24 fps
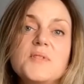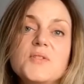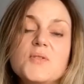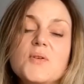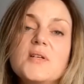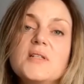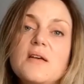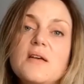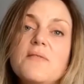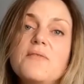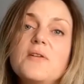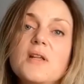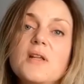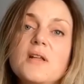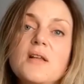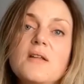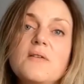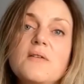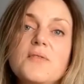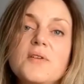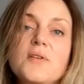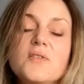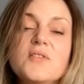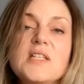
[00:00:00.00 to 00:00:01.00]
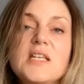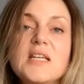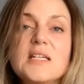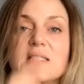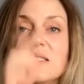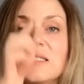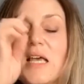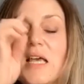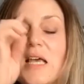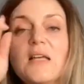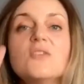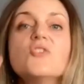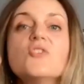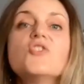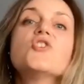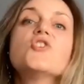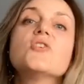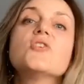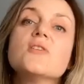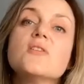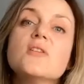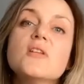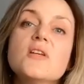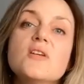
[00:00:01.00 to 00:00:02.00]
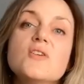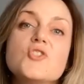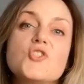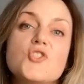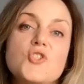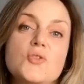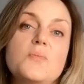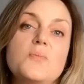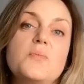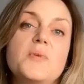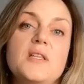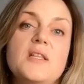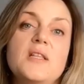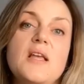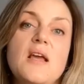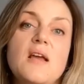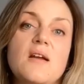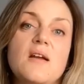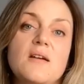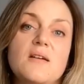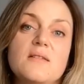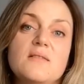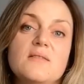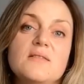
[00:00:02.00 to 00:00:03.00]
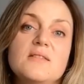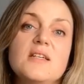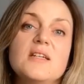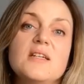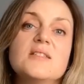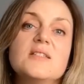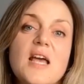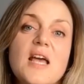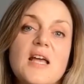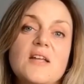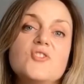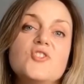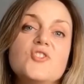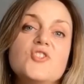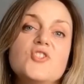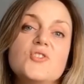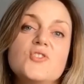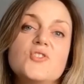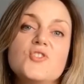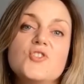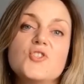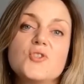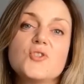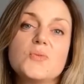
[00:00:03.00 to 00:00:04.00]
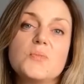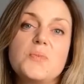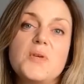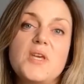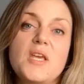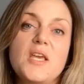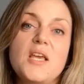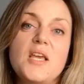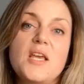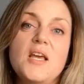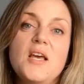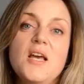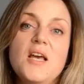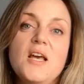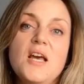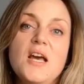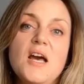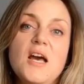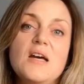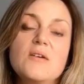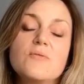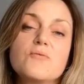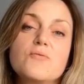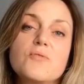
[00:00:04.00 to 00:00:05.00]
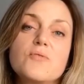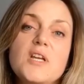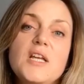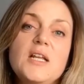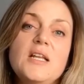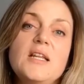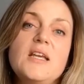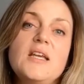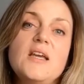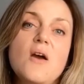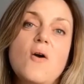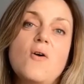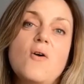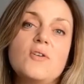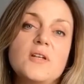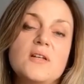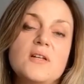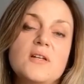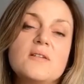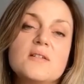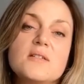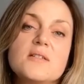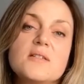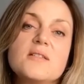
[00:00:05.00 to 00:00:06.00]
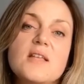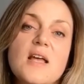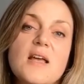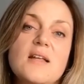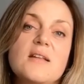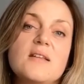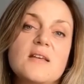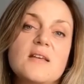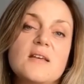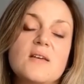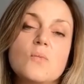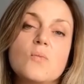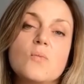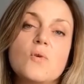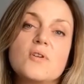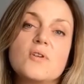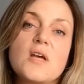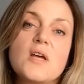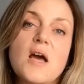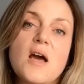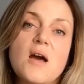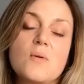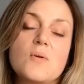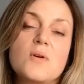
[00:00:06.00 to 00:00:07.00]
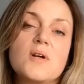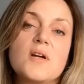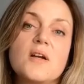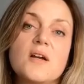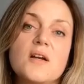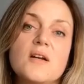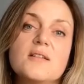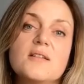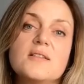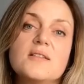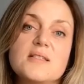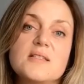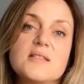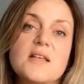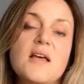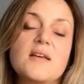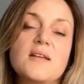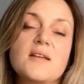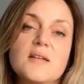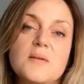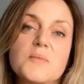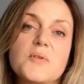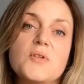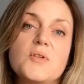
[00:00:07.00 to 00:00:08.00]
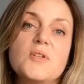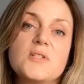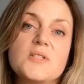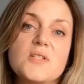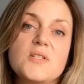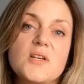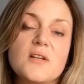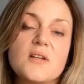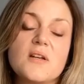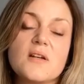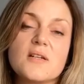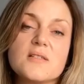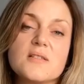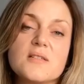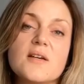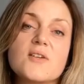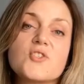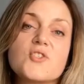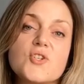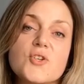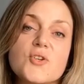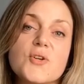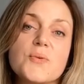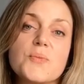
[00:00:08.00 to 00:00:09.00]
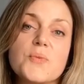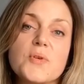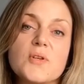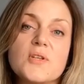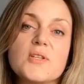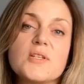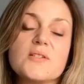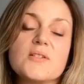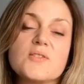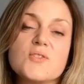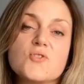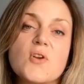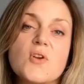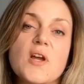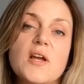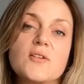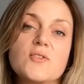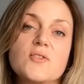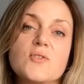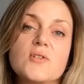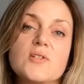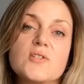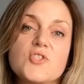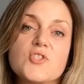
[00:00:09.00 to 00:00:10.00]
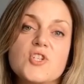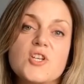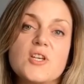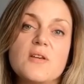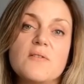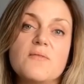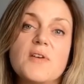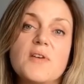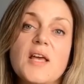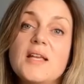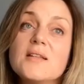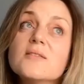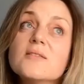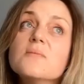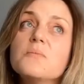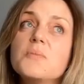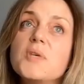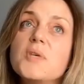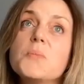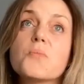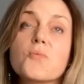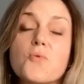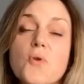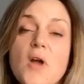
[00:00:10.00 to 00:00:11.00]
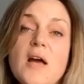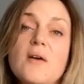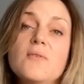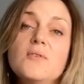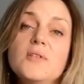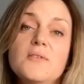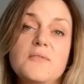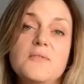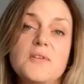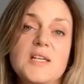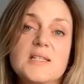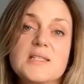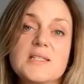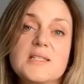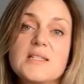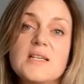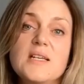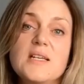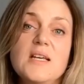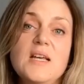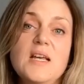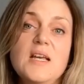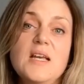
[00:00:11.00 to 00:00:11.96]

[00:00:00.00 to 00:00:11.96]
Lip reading: so I definitely feel the attention should be there. The attention should be really on understanding what our design community and architecture community is trying to achieve and be proud of it.